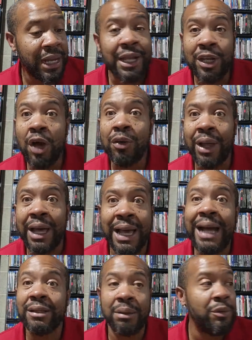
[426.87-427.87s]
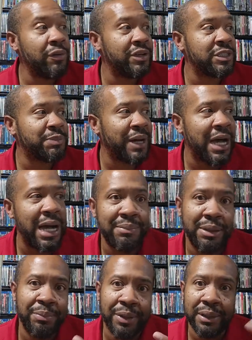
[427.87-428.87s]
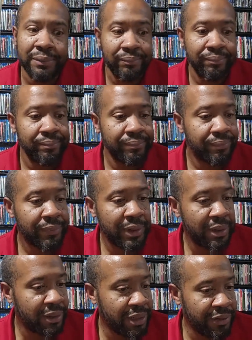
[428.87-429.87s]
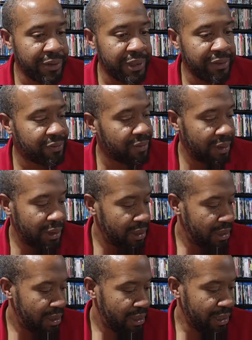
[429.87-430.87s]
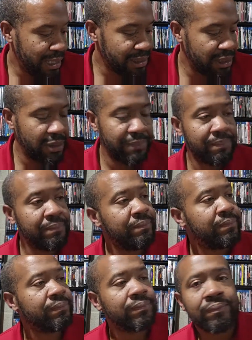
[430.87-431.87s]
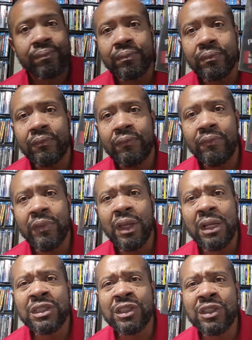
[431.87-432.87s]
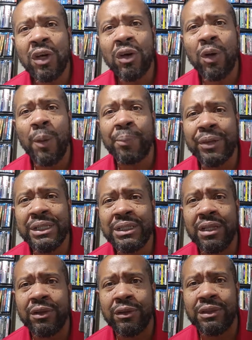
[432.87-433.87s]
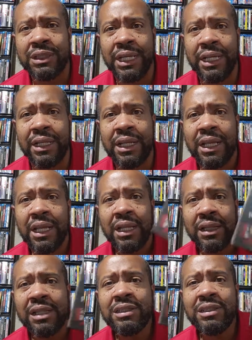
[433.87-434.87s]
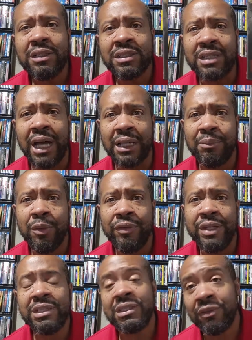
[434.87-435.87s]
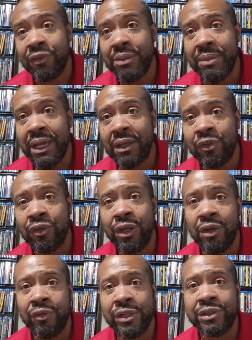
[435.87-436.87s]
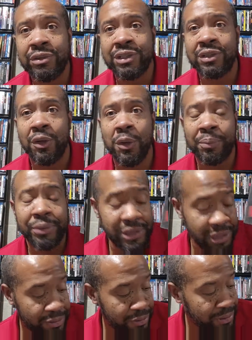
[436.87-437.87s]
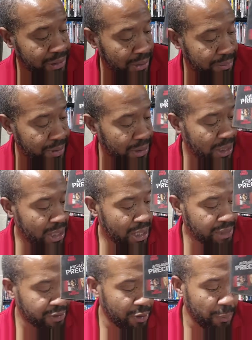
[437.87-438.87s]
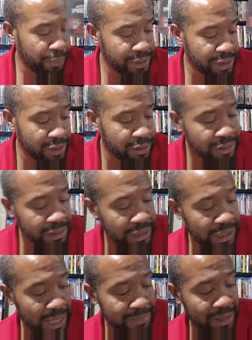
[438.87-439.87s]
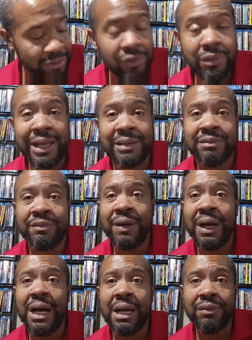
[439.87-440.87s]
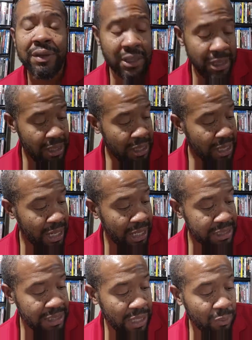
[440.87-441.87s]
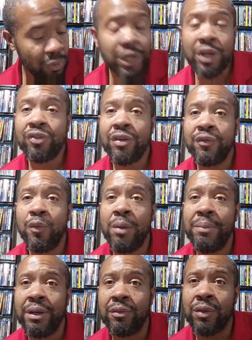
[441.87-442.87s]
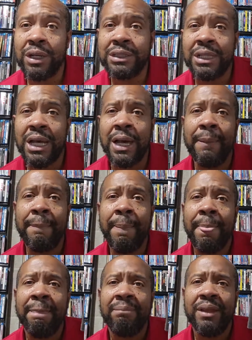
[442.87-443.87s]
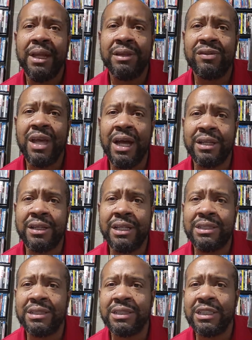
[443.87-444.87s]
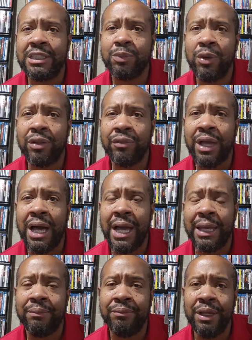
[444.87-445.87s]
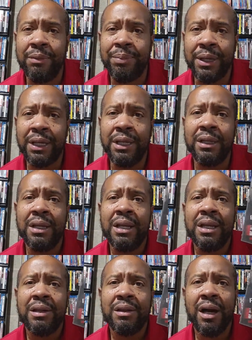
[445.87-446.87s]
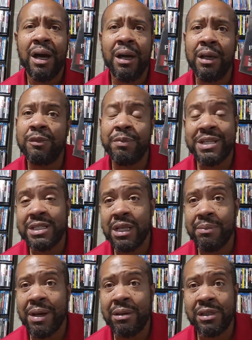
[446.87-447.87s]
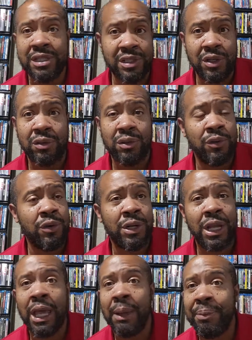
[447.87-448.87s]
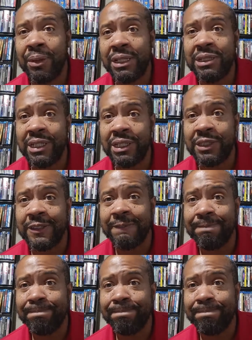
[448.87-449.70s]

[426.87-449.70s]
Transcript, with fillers: I know I got the movies behind me, but there it is. Next up, Assault on Precinct 13 this is a solid movie. This is a remake to the original Assault on Precinct 13, but Assault on Precinct 13 came out 2005. It has a 104-minute runtime, and it's got a decent 6.3 IMDb. Uh, it's basically about assault on a police station.